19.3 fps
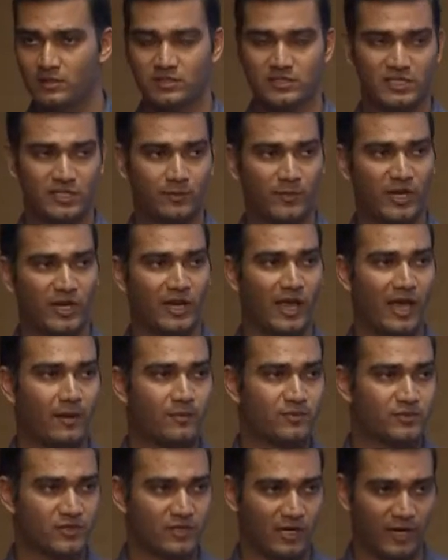Gmail,
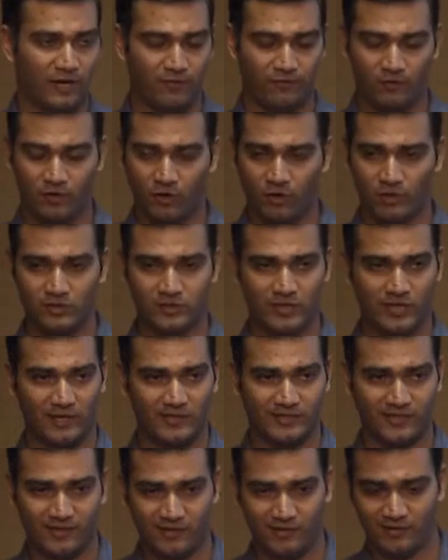apps, Drive, Docs,
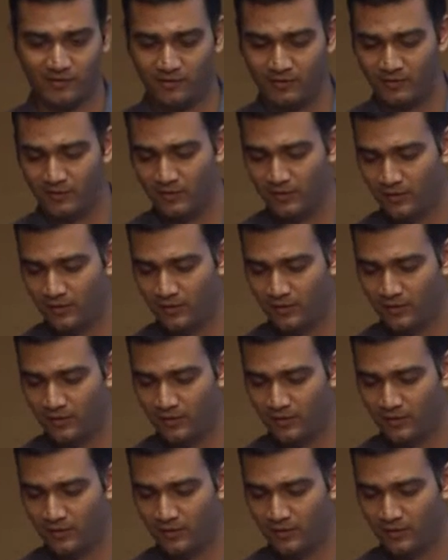etc.